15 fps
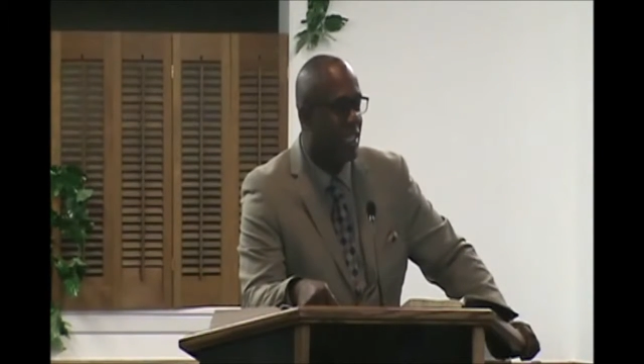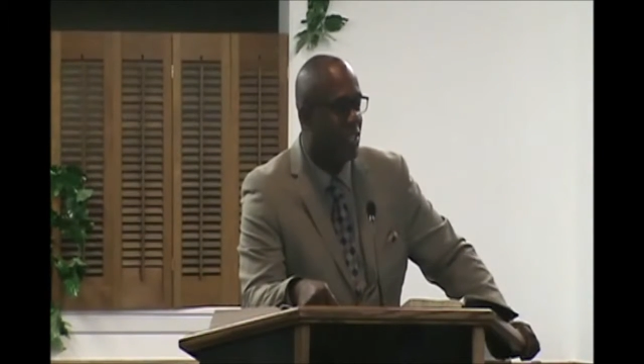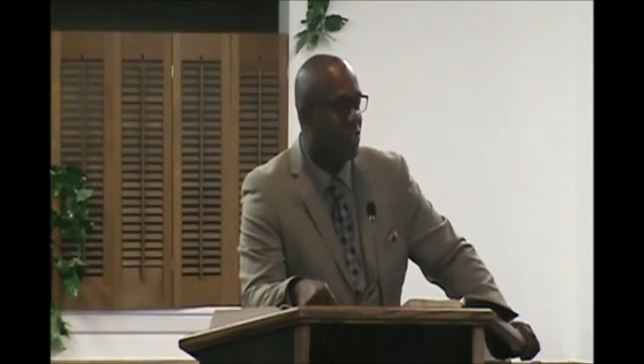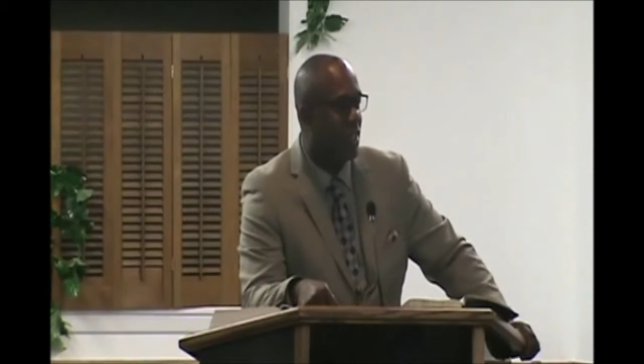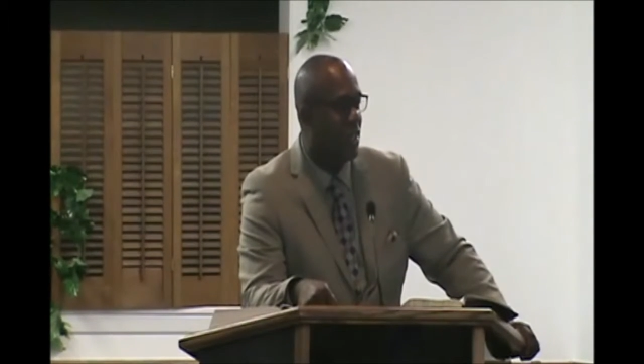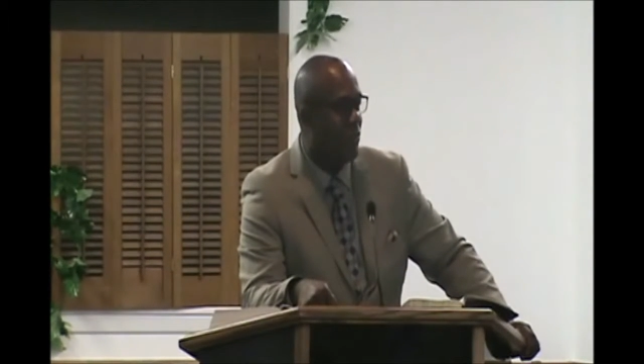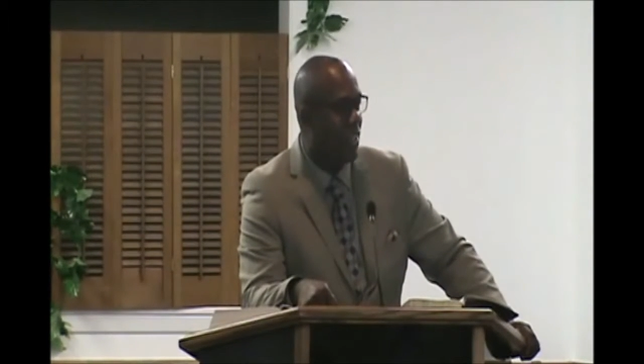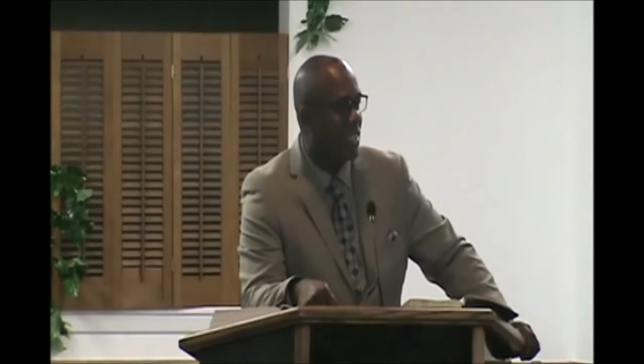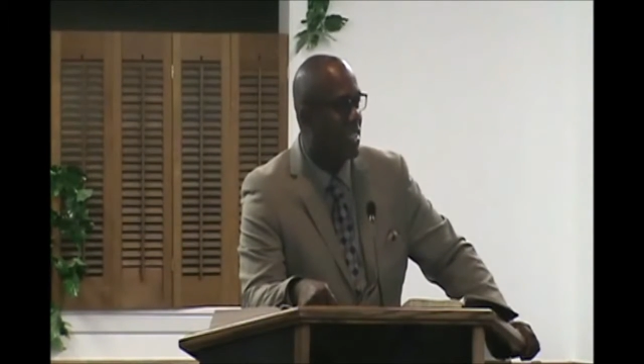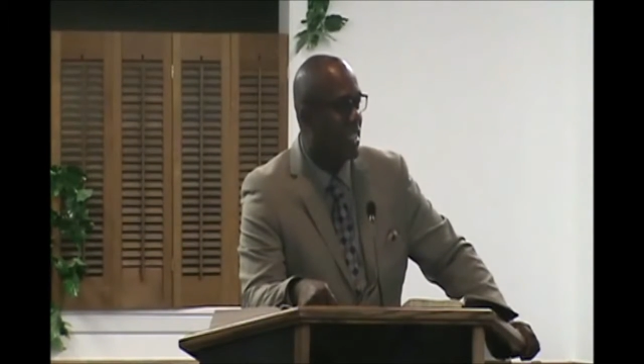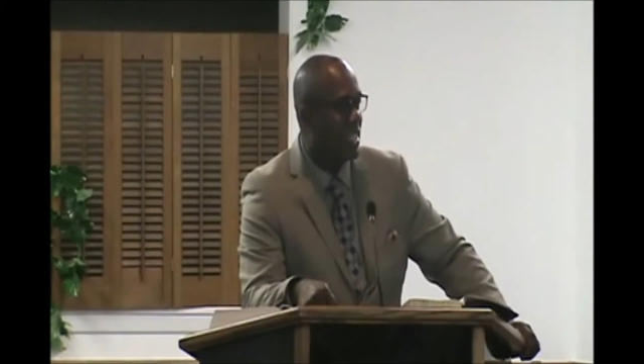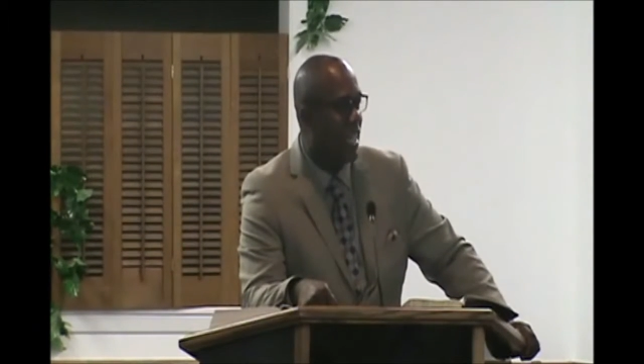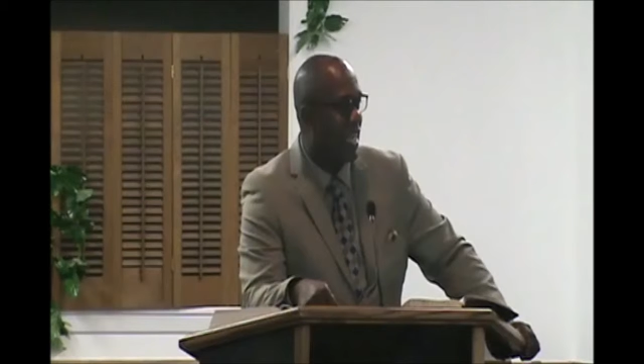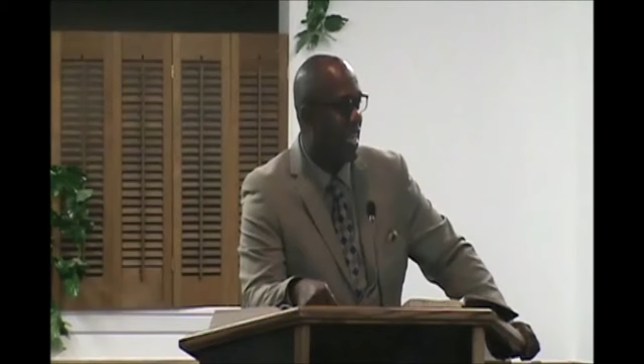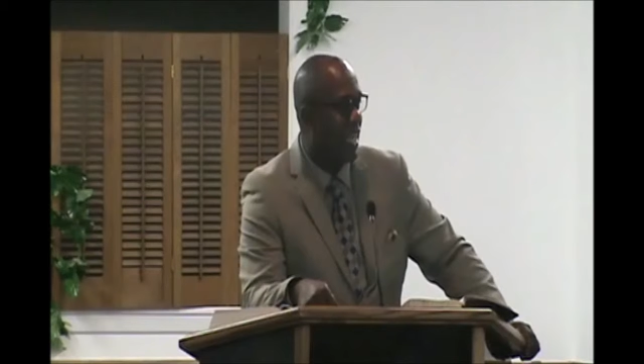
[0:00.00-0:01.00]
to
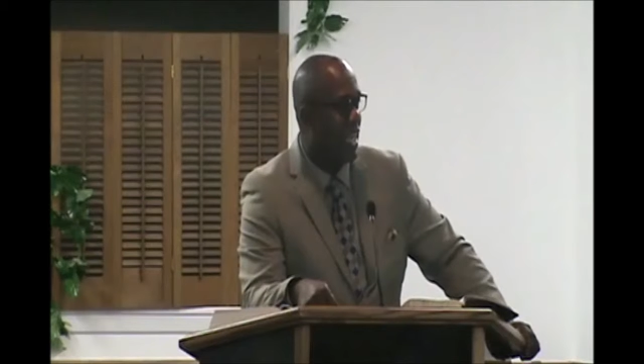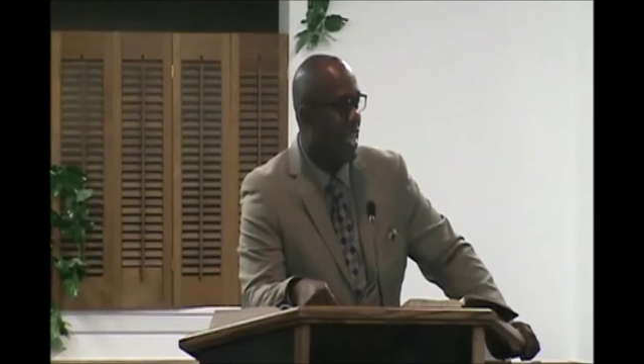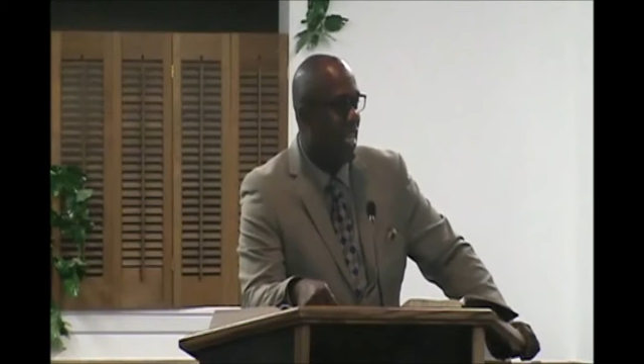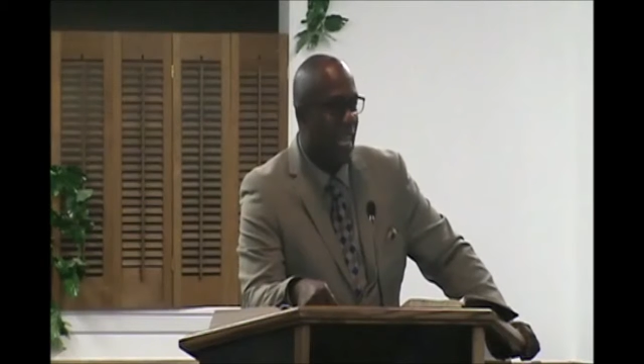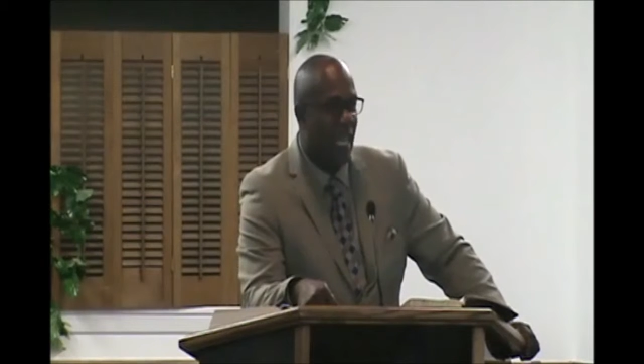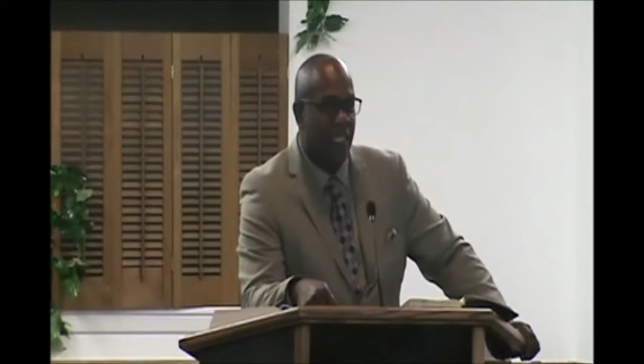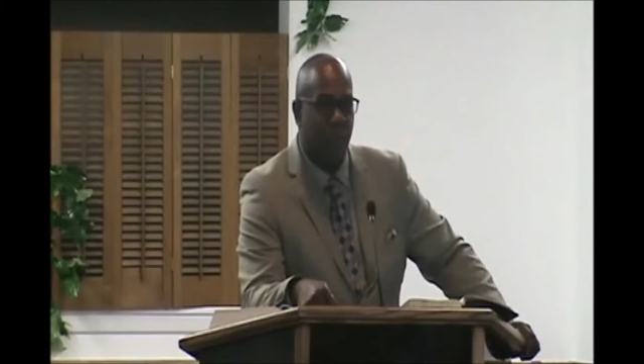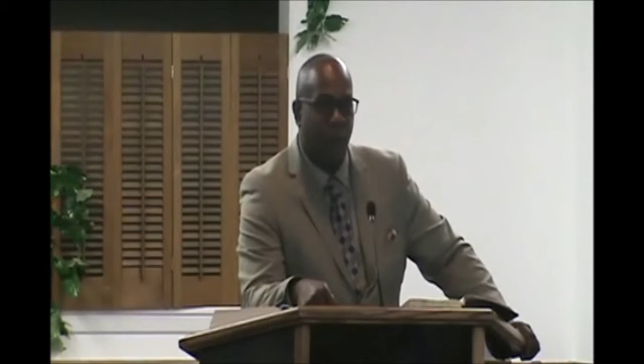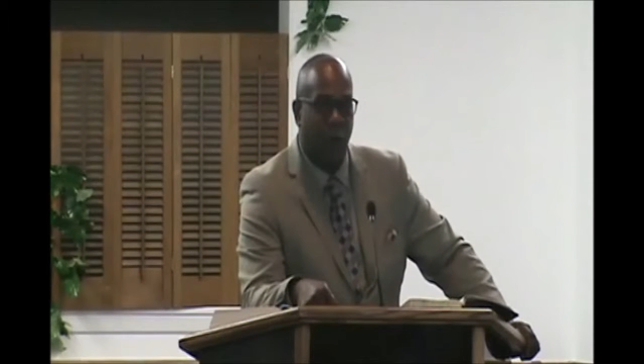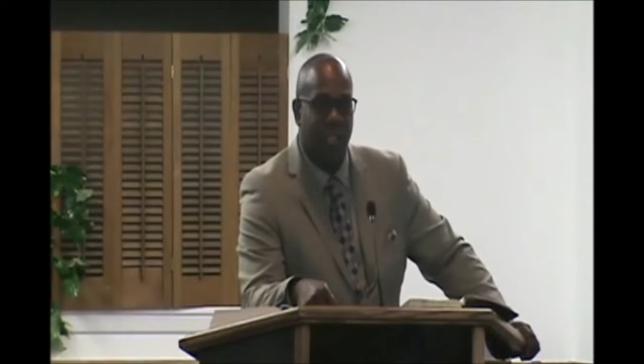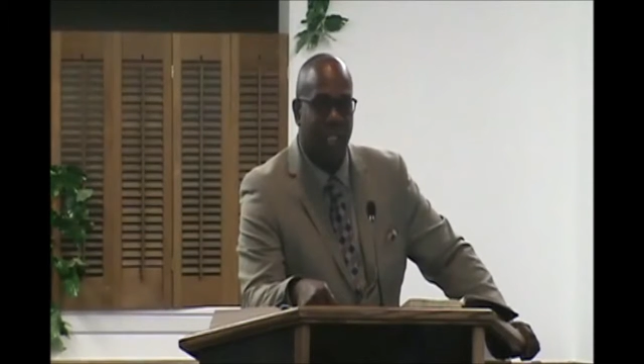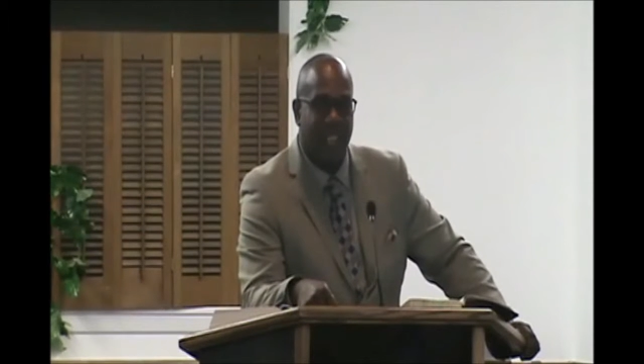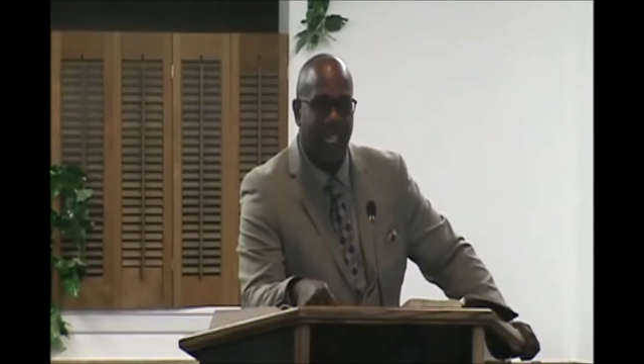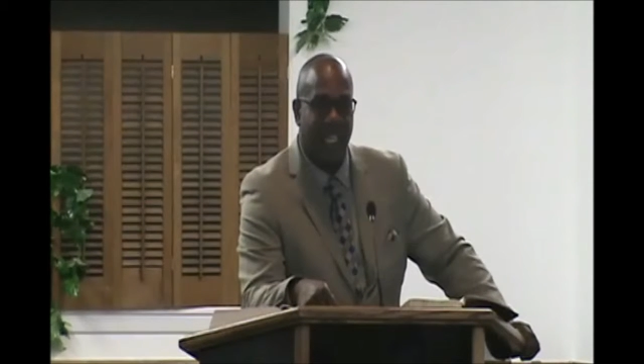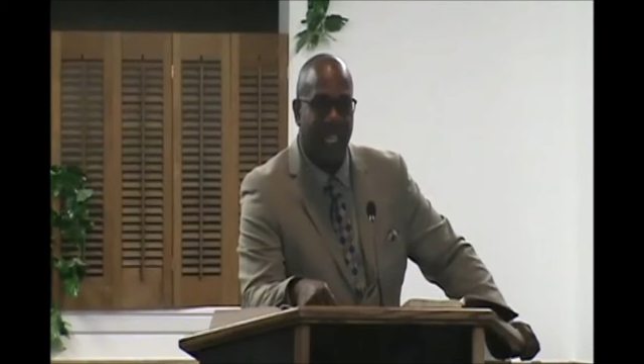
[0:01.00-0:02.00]
investigate as
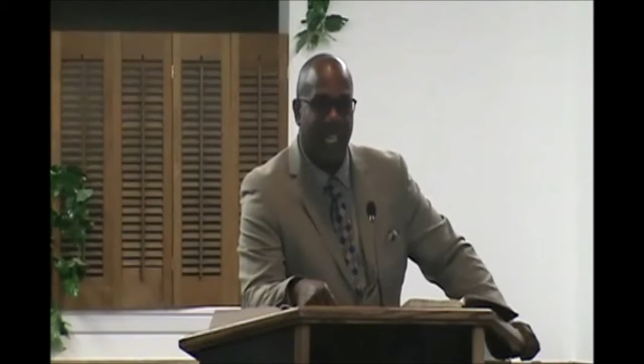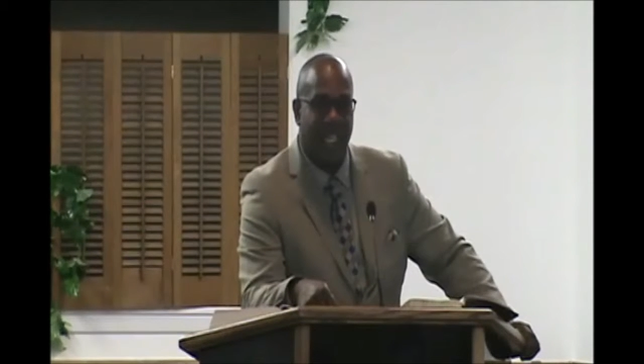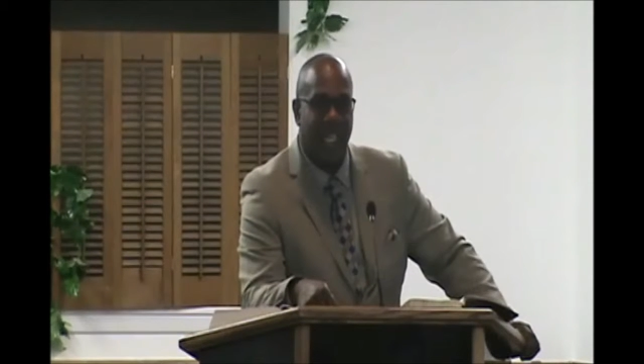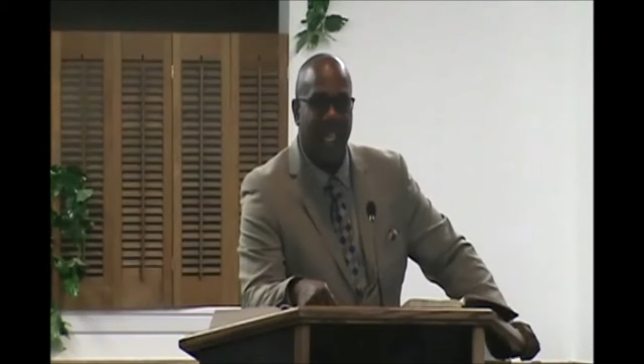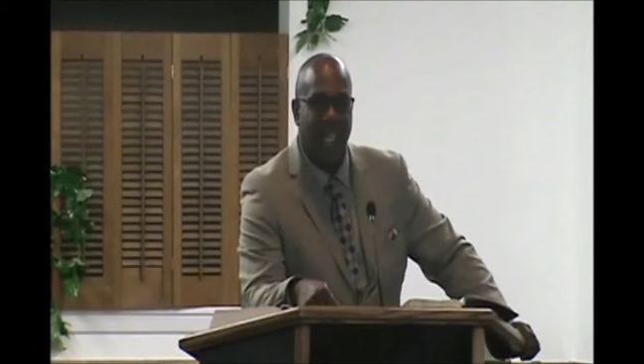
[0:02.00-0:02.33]
Moses did,